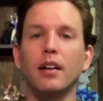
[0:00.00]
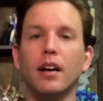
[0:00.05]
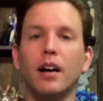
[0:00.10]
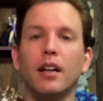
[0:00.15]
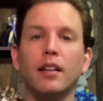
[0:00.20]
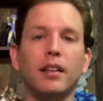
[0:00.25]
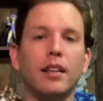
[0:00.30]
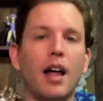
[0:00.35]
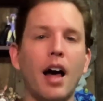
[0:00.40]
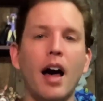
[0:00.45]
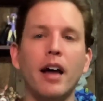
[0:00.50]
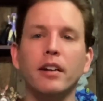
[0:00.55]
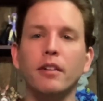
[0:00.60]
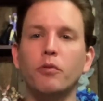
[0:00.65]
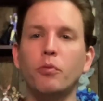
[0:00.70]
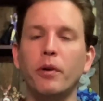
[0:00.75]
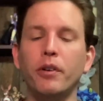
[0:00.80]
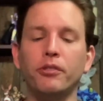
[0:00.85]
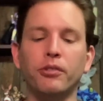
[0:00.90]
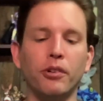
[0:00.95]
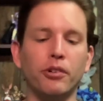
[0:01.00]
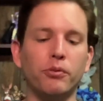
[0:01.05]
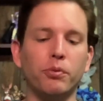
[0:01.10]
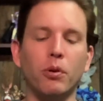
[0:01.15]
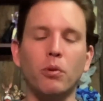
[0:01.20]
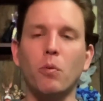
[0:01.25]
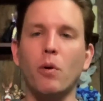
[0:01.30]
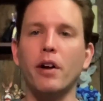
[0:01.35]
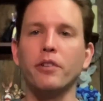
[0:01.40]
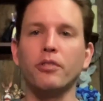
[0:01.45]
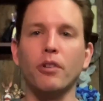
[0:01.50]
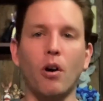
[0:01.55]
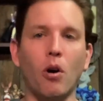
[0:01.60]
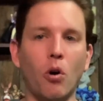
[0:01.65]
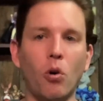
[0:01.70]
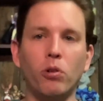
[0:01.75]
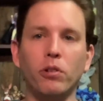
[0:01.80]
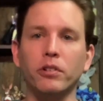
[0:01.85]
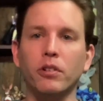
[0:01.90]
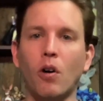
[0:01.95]
A lot of wizards will want to
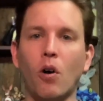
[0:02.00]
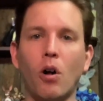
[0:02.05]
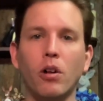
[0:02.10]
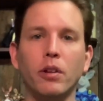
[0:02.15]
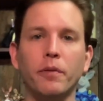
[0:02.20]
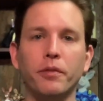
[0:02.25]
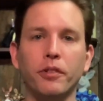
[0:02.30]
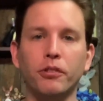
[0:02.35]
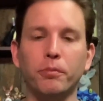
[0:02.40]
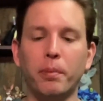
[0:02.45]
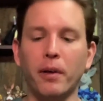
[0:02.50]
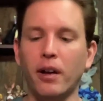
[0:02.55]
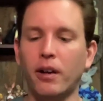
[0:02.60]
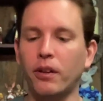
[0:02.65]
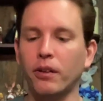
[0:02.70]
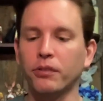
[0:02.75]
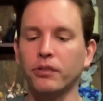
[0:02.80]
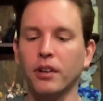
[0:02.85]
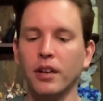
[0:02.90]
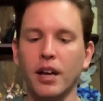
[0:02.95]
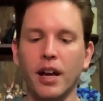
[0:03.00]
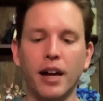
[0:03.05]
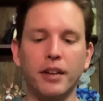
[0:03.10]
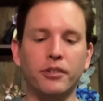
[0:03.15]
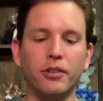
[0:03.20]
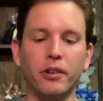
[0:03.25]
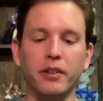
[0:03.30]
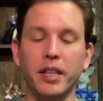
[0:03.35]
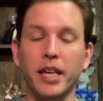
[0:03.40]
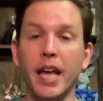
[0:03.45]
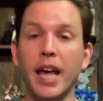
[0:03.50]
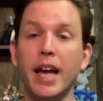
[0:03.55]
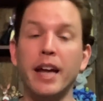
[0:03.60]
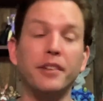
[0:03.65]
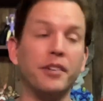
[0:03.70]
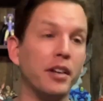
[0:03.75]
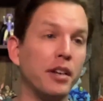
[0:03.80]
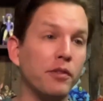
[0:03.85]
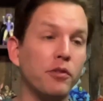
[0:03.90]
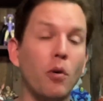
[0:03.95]
hold all of the spells until the
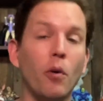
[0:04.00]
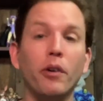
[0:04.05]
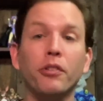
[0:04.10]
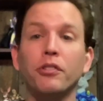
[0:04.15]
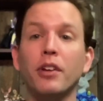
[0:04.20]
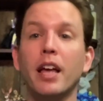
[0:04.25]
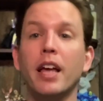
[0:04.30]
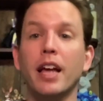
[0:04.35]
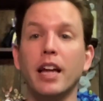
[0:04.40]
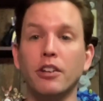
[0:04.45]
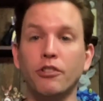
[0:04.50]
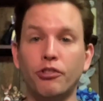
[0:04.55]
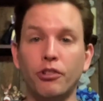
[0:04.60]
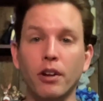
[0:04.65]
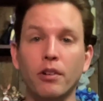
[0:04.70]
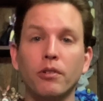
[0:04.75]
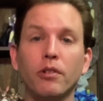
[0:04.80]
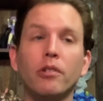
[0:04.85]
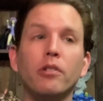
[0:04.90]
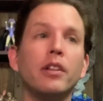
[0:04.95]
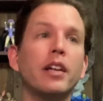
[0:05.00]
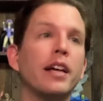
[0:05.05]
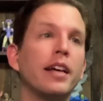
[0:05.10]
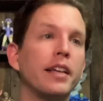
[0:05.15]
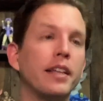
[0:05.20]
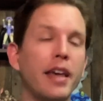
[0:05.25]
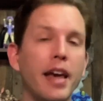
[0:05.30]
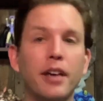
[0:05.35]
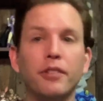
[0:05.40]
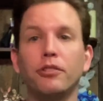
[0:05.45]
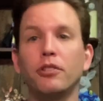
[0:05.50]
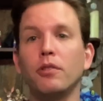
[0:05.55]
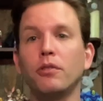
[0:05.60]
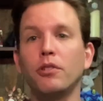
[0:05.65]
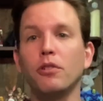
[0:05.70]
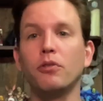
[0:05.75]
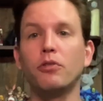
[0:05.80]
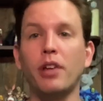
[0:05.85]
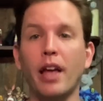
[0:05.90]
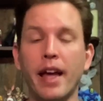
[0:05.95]
end. And of course, in general, yes, you
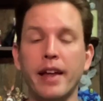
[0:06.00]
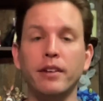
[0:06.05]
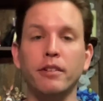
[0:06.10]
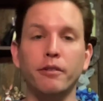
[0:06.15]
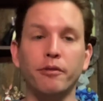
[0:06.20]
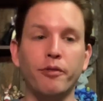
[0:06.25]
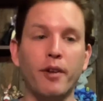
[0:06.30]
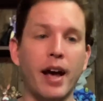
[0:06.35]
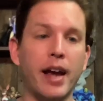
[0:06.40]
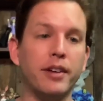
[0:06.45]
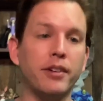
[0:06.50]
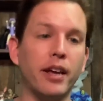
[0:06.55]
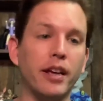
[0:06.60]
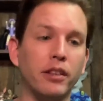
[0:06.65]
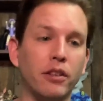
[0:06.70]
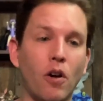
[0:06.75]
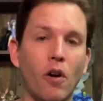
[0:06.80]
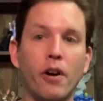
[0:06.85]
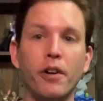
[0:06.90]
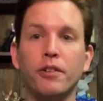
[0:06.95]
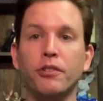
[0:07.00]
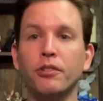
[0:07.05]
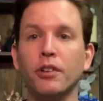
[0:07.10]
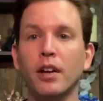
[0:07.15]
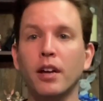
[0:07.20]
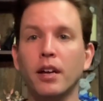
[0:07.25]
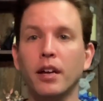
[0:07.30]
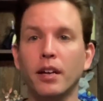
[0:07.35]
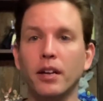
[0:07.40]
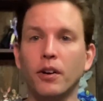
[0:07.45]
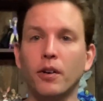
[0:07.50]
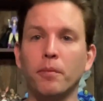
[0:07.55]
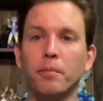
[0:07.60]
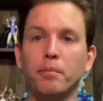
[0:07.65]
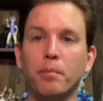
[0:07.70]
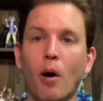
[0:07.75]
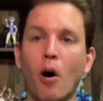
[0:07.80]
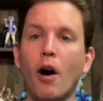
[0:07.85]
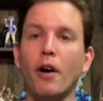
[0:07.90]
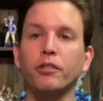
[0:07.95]
do tend to fight a large,
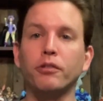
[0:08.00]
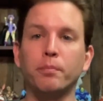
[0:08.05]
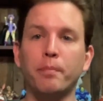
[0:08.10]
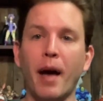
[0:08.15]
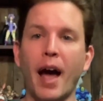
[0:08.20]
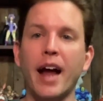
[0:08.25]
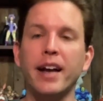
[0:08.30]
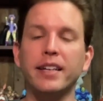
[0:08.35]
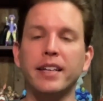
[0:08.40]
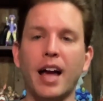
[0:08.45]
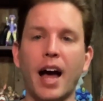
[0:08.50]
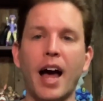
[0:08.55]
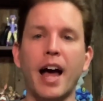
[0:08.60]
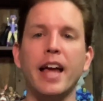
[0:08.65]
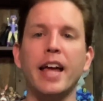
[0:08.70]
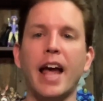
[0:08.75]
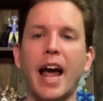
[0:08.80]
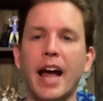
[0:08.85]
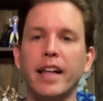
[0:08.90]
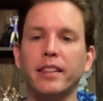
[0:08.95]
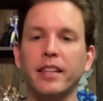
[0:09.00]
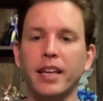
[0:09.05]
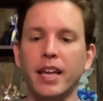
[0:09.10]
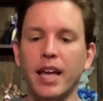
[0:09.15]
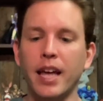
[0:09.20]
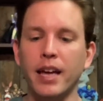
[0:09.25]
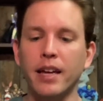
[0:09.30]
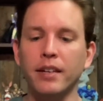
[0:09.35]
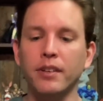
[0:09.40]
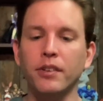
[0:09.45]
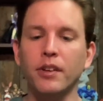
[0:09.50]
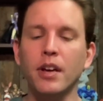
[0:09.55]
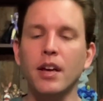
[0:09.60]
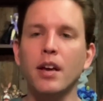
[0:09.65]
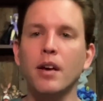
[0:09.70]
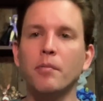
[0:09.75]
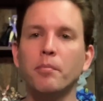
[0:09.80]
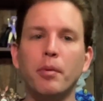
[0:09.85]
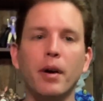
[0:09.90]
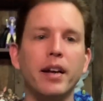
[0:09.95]
boss bad guy at the end,
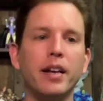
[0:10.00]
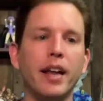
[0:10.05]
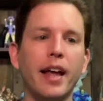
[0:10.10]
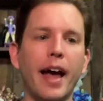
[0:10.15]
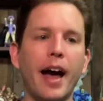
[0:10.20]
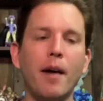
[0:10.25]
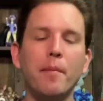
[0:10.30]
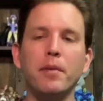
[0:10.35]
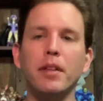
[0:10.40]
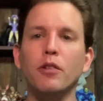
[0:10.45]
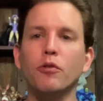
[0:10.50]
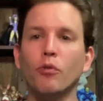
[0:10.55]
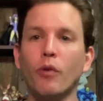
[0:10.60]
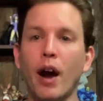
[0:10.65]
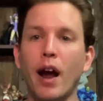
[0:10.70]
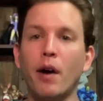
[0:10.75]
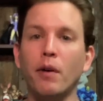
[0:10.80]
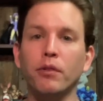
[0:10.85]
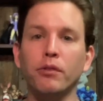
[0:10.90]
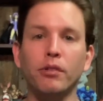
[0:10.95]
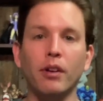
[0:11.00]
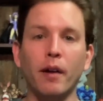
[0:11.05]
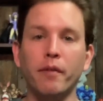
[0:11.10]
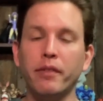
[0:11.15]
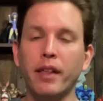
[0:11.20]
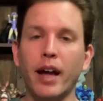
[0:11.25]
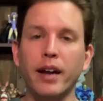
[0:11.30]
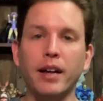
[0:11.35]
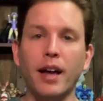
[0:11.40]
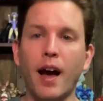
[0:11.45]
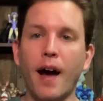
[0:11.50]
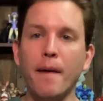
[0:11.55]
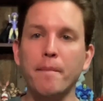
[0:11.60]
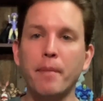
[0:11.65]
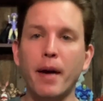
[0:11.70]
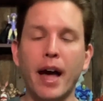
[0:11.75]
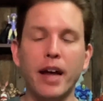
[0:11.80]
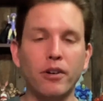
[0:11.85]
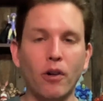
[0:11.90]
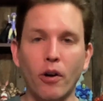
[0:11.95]
but how many rounds of that
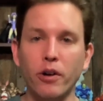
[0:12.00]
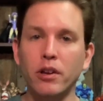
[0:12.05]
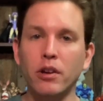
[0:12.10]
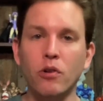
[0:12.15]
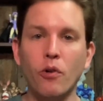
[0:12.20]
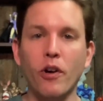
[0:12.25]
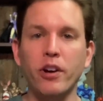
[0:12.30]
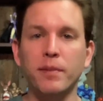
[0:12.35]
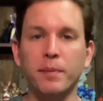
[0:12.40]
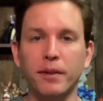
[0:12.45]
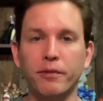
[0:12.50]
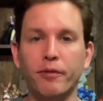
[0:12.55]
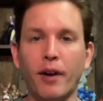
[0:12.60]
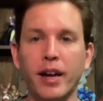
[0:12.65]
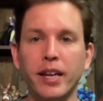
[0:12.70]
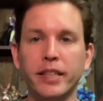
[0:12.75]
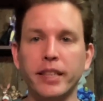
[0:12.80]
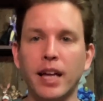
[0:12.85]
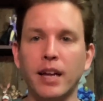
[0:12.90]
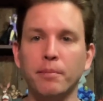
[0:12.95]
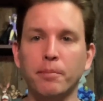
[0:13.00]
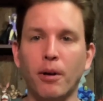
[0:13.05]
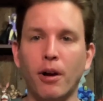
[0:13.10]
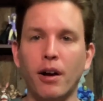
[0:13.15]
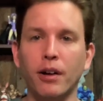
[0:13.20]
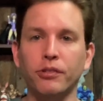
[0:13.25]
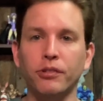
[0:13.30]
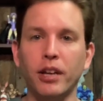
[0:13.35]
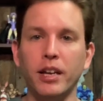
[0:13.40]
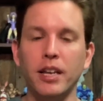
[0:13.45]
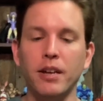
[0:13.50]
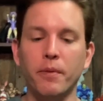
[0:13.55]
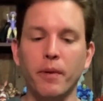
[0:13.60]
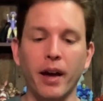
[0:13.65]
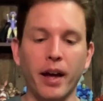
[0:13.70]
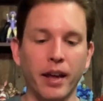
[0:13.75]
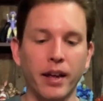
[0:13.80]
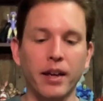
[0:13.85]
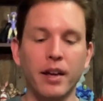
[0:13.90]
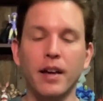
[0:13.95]
combat are you going to be fighting that boss
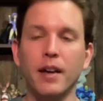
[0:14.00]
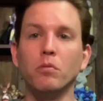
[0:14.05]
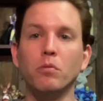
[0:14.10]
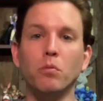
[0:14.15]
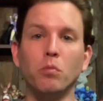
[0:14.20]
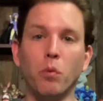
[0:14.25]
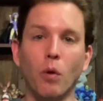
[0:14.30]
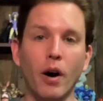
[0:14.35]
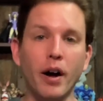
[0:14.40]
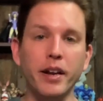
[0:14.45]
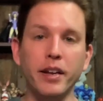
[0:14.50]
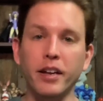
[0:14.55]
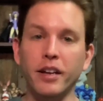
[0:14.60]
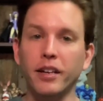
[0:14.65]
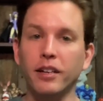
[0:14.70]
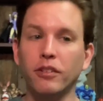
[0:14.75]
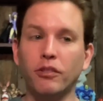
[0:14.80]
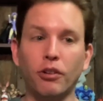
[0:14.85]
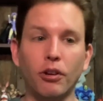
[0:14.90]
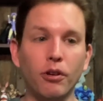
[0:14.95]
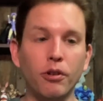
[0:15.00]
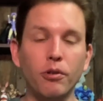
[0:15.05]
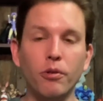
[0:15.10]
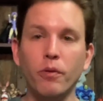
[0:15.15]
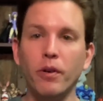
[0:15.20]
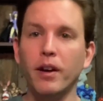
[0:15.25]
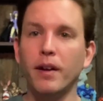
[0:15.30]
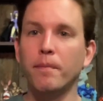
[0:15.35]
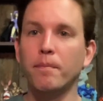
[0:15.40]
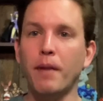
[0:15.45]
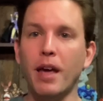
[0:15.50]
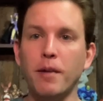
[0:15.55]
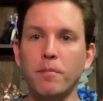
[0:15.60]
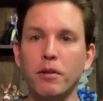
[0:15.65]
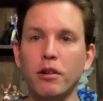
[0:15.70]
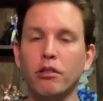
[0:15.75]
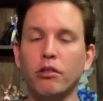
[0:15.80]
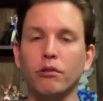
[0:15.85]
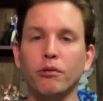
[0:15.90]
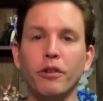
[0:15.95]
anyway? 1, 2,
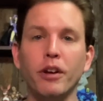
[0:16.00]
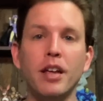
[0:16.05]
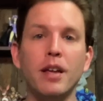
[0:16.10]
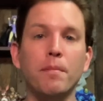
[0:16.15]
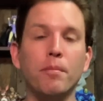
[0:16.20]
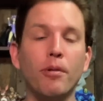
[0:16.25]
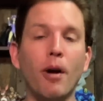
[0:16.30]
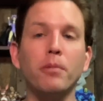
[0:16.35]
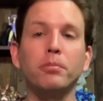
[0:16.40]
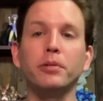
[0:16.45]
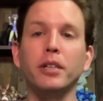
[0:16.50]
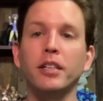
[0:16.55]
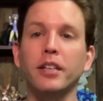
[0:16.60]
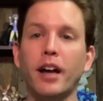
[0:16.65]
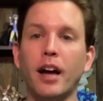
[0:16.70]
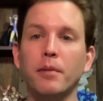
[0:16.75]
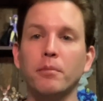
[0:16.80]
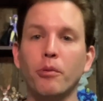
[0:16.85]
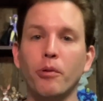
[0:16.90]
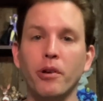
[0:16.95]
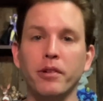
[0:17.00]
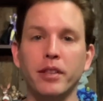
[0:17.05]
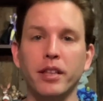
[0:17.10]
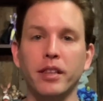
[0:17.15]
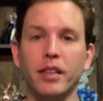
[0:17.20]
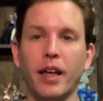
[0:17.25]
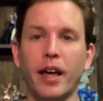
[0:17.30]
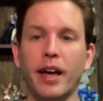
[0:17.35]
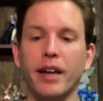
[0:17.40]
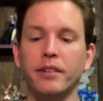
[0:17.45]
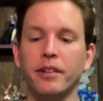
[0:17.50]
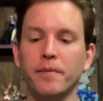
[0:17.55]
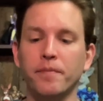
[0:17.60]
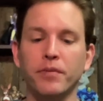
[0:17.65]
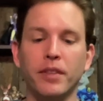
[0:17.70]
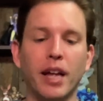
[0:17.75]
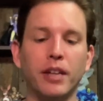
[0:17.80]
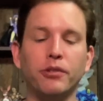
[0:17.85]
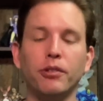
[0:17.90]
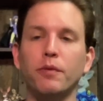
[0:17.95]
maybe 3, probably not more than that.
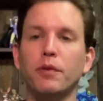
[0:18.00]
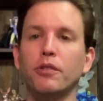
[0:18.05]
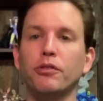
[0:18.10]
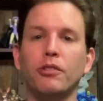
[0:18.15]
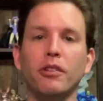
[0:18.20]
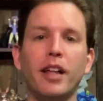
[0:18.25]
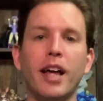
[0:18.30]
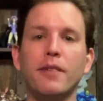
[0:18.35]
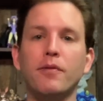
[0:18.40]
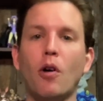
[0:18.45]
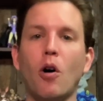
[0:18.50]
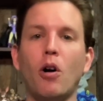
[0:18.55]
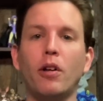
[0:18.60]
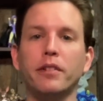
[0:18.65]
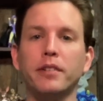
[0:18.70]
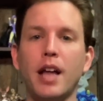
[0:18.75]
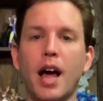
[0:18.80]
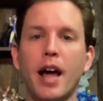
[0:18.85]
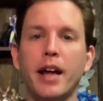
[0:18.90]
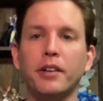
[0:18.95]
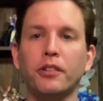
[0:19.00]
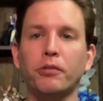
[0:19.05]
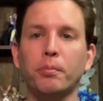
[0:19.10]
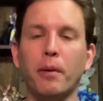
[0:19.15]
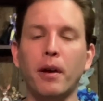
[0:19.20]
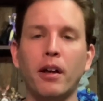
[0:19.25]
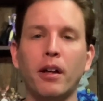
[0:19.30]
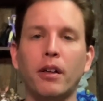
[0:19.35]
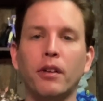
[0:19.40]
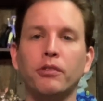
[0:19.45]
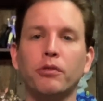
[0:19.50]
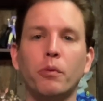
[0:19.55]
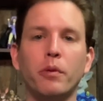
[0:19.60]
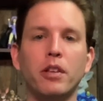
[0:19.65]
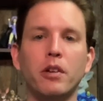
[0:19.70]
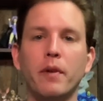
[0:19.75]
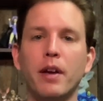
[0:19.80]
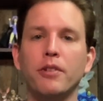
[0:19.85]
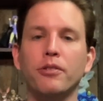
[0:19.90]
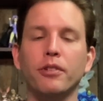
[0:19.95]
And so if you still have all 9 spells when
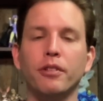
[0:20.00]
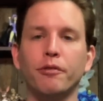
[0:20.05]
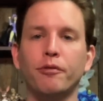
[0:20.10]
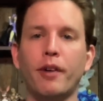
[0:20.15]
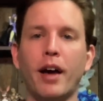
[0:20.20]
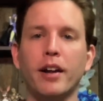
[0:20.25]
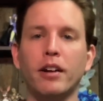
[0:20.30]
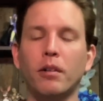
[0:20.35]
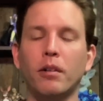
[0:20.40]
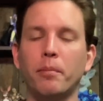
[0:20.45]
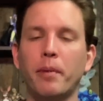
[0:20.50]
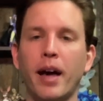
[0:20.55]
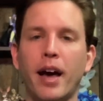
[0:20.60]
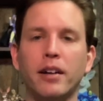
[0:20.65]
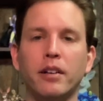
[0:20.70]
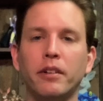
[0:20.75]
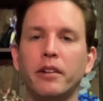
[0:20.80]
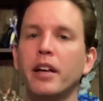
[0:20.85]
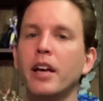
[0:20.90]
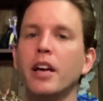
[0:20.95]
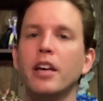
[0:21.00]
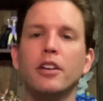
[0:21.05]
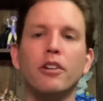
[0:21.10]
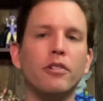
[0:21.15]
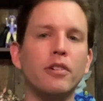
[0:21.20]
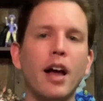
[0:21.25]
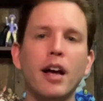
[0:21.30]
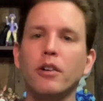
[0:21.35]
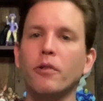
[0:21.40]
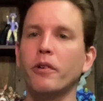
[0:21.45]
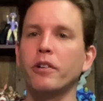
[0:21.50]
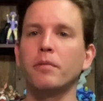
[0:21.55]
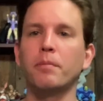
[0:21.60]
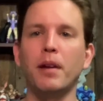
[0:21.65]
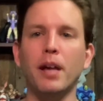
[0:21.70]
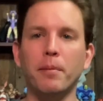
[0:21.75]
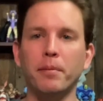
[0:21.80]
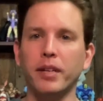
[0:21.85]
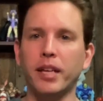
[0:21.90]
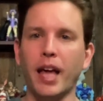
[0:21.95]
you enter the final battle, you're not going to be
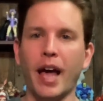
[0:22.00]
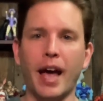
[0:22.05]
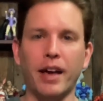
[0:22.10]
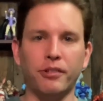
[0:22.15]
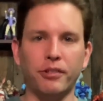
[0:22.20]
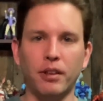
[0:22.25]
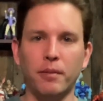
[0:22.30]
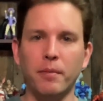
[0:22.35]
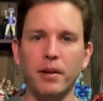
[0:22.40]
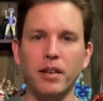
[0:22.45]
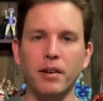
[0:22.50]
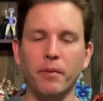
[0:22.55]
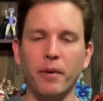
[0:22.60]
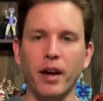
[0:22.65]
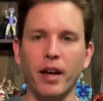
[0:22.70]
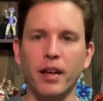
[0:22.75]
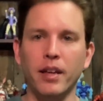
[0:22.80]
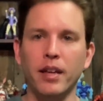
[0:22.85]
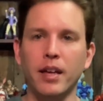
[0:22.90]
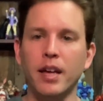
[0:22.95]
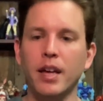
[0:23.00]
able to cast them anyway.